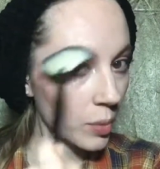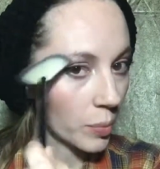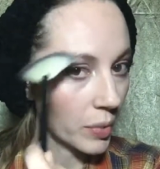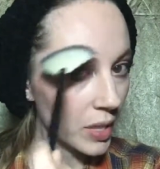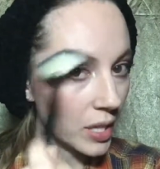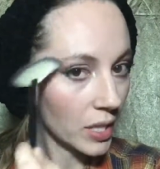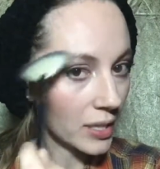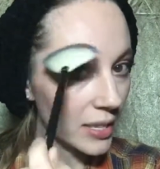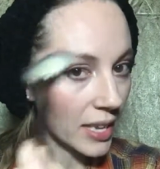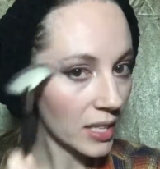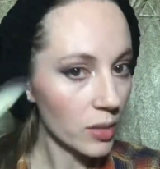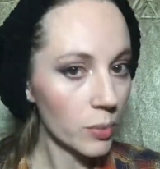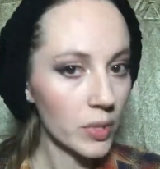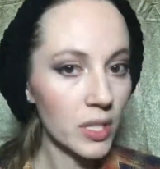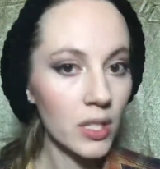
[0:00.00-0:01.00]
because
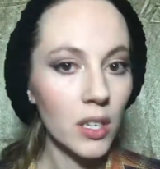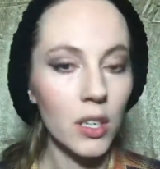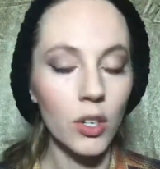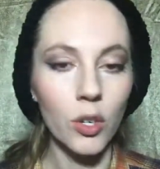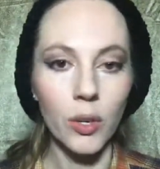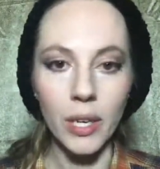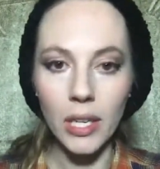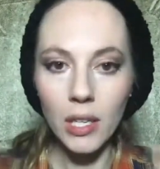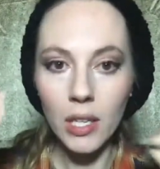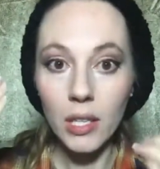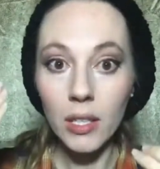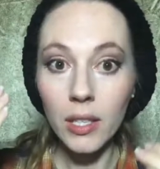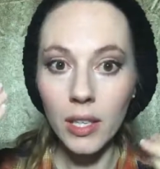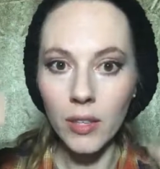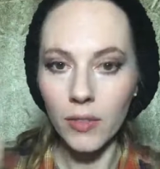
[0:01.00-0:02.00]
that's what's going to create the
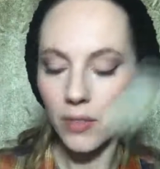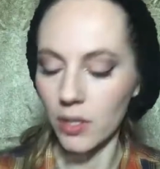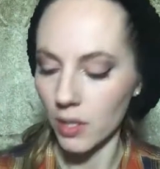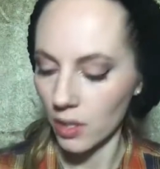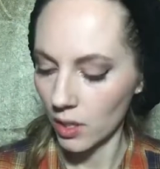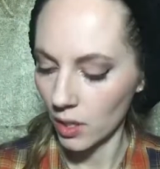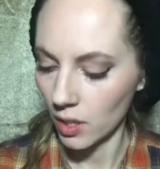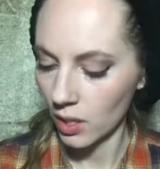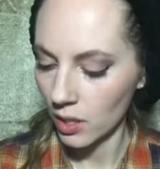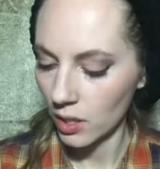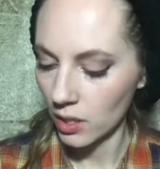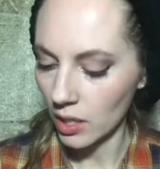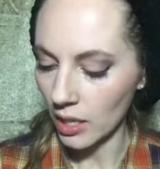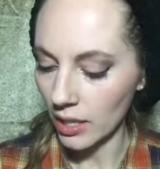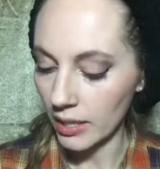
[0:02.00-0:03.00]
lift.
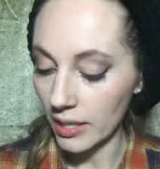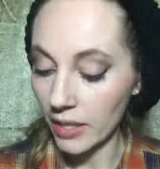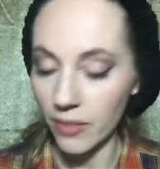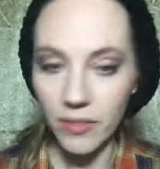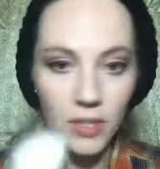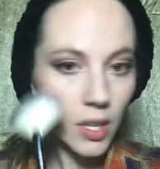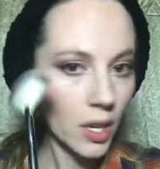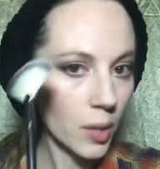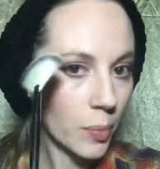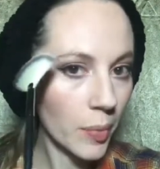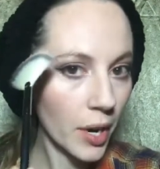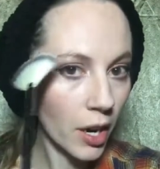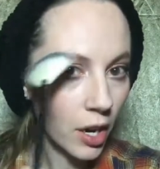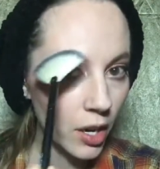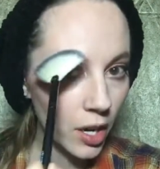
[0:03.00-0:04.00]
It's going to lift up
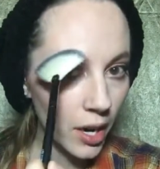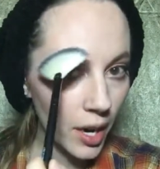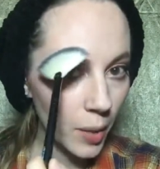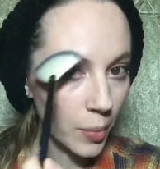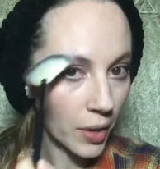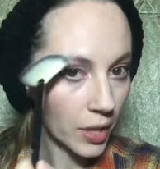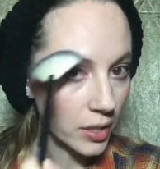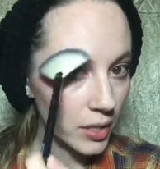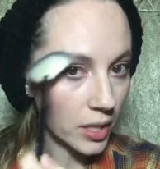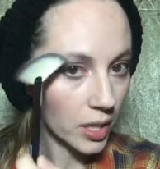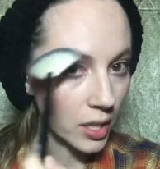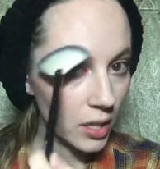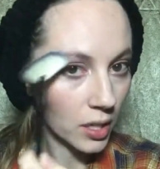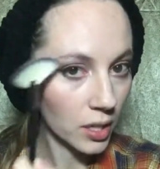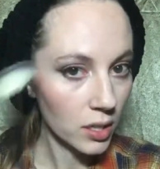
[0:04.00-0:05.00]
our eyebrows
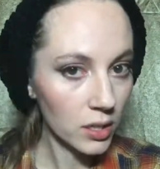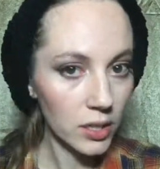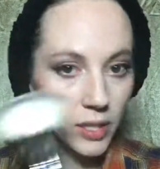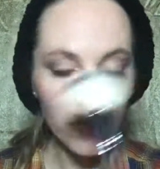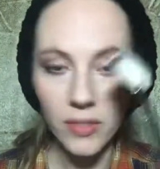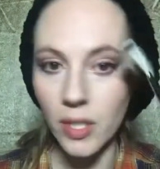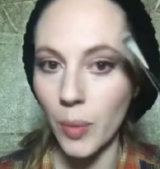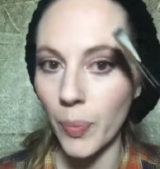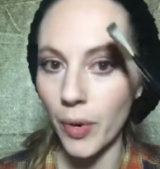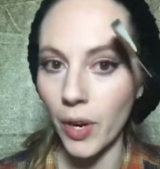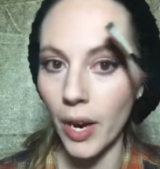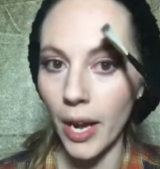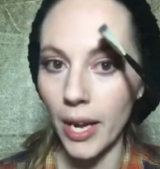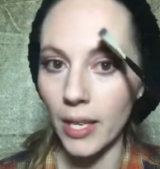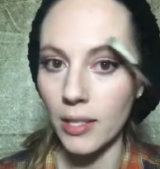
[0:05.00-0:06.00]
there, lift up our
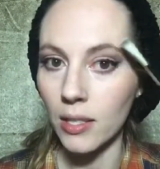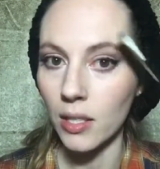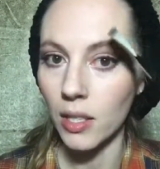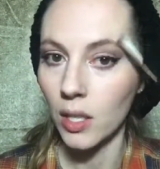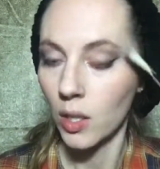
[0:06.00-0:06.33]
eyes.